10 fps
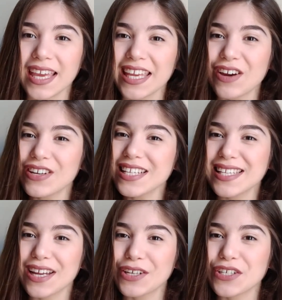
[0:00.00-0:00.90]
Karen
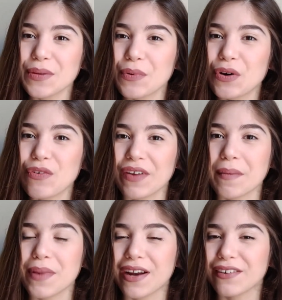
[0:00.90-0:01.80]
is not your typical
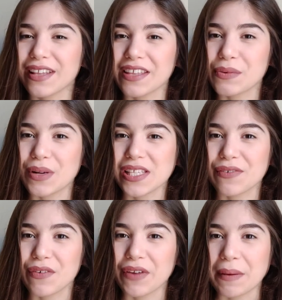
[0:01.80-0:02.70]
vampire like the rest
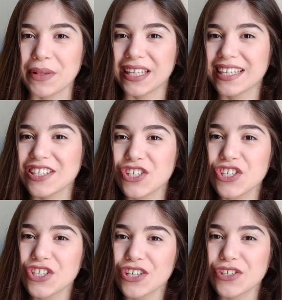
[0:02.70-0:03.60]
of her family.
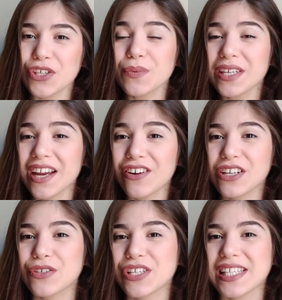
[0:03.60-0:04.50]
She shares human
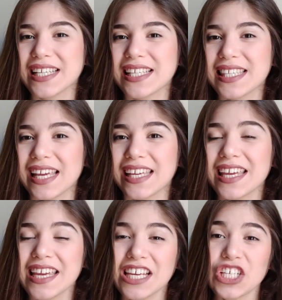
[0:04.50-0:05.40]
characteristics like
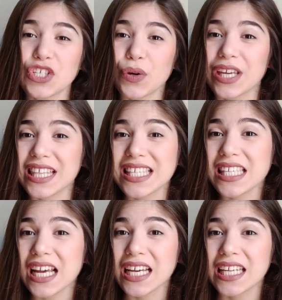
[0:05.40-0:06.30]
enjoying the
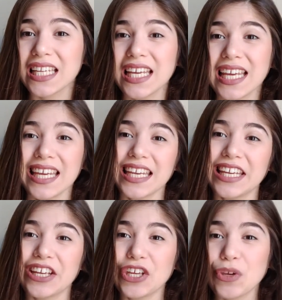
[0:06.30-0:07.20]
sun,
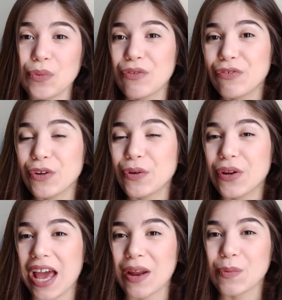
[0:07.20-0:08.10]
eating human
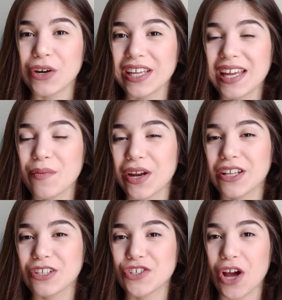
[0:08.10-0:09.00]
food, and working a
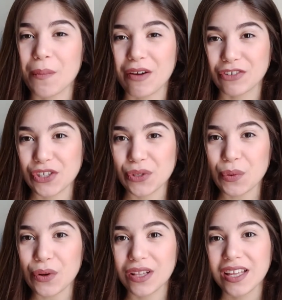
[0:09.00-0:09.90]
regular job after
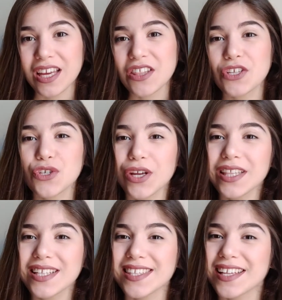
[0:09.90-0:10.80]
school. The
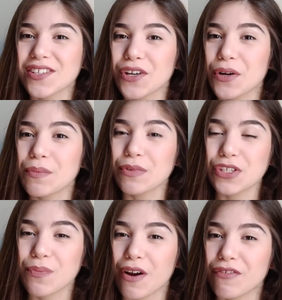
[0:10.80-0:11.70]
trait that sets her
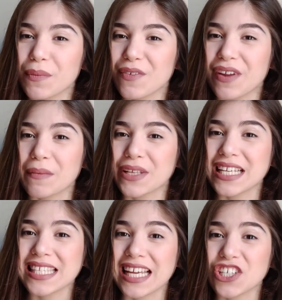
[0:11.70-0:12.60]
most apart from her
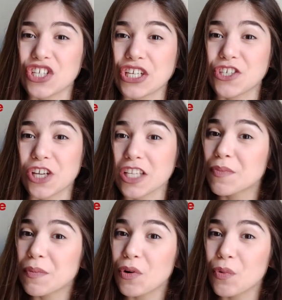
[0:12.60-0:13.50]
family is that she injects
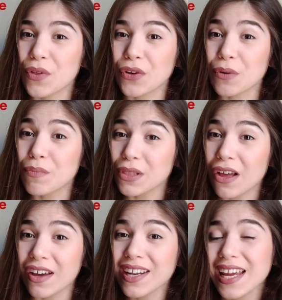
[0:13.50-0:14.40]
people with her
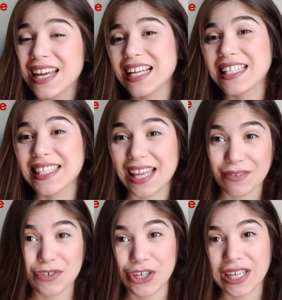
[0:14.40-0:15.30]
blood instead
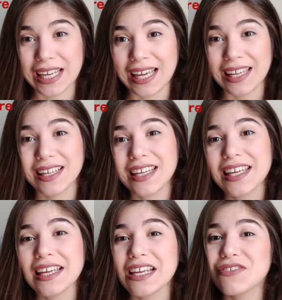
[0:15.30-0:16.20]
of drinking it.
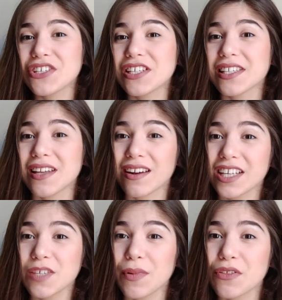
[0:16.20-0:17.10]
If she does not
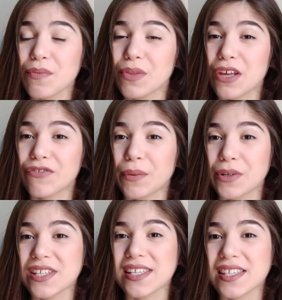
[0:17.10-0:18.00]
expel the blood from
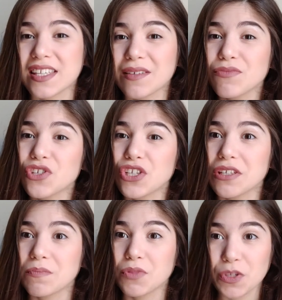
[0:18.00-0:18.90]
her system,
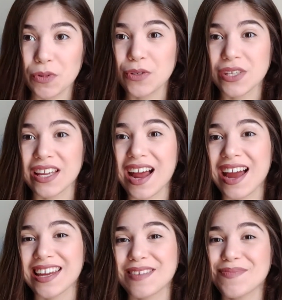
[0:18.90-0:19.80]
she spews it.
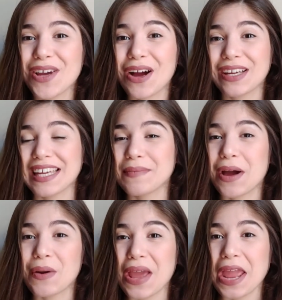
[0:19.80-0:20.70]
I am talking
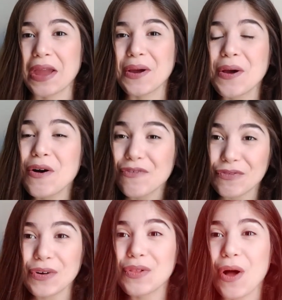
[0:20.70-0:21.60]
about a
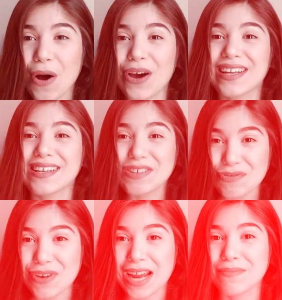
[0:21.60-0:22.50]
full-on
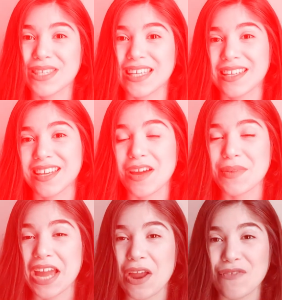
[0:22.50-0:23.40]
crime scene
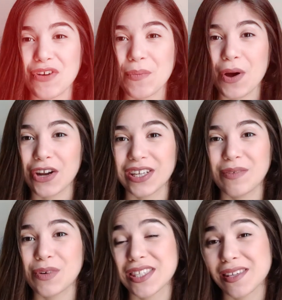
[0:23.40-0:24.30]
coming out of her
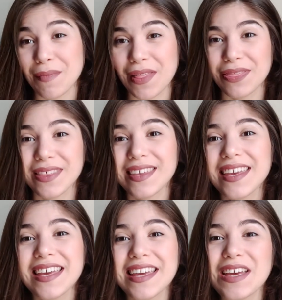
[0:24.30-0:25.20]
body once a month.
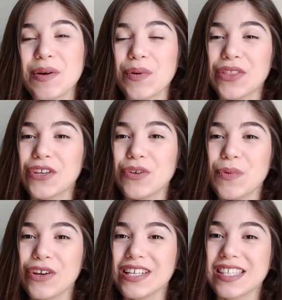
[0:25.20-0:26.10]
When the new
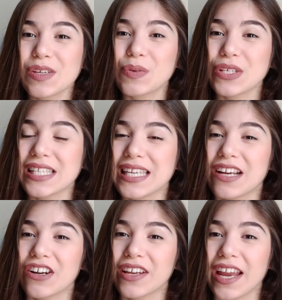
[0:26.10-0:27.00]
boy at school is
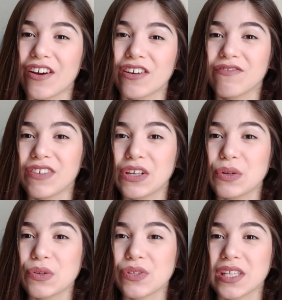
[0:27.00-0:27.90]
near, Karen
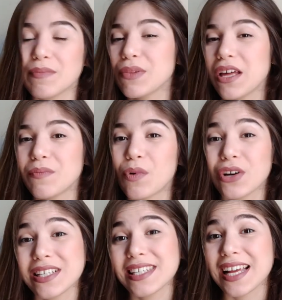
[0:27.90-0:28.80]
feels the blood
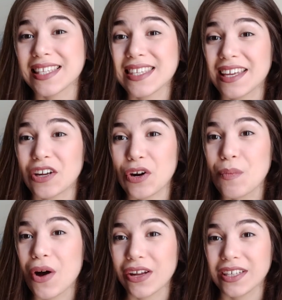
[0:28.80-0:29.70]
more intensely in her
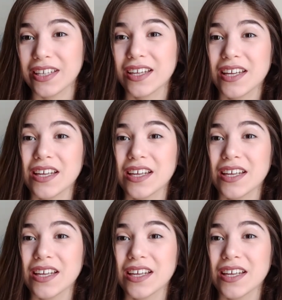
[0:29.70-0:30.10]
body.